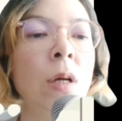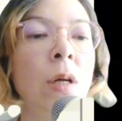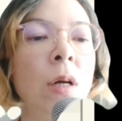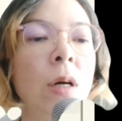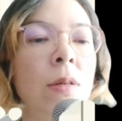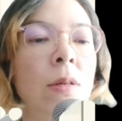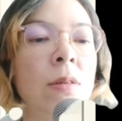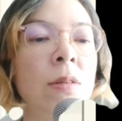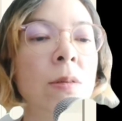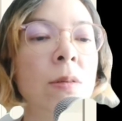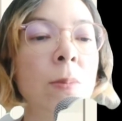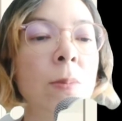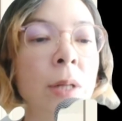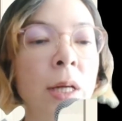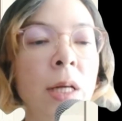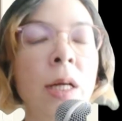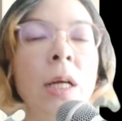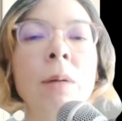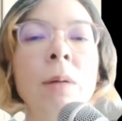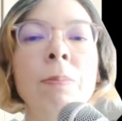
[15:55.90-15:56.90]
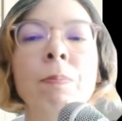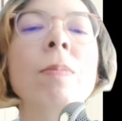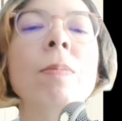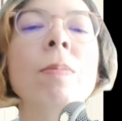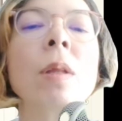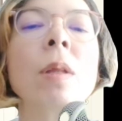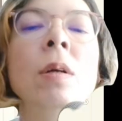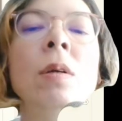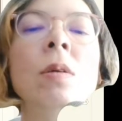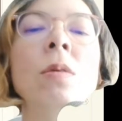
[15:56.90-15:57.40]
display.
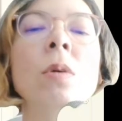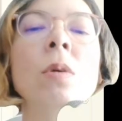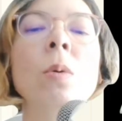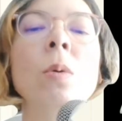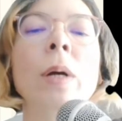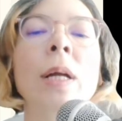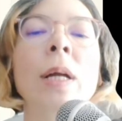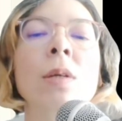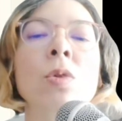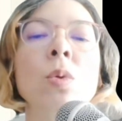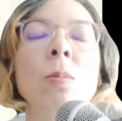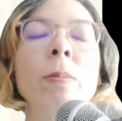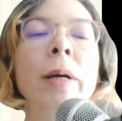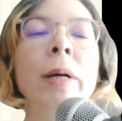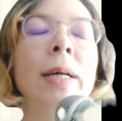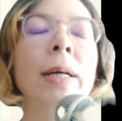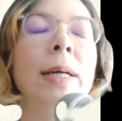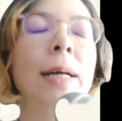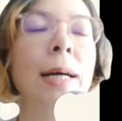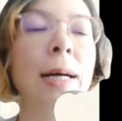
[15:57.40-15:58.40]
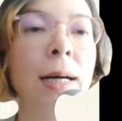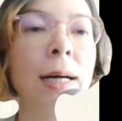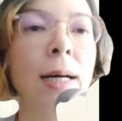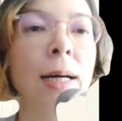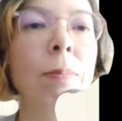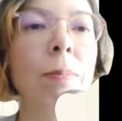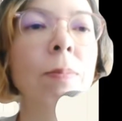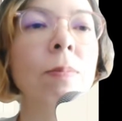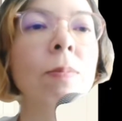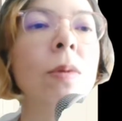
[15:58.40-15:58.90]
So when I zoom back
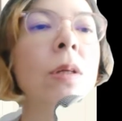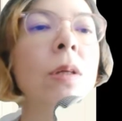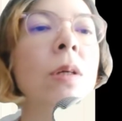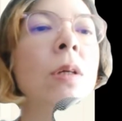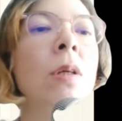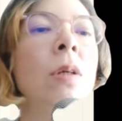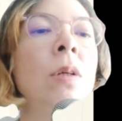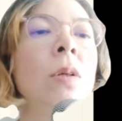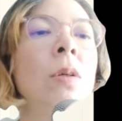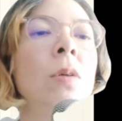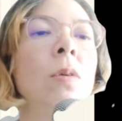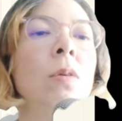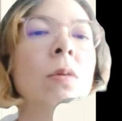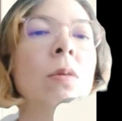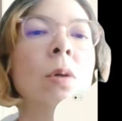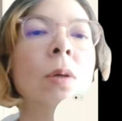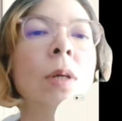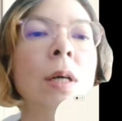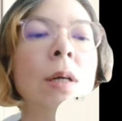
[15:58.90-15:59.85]
up, so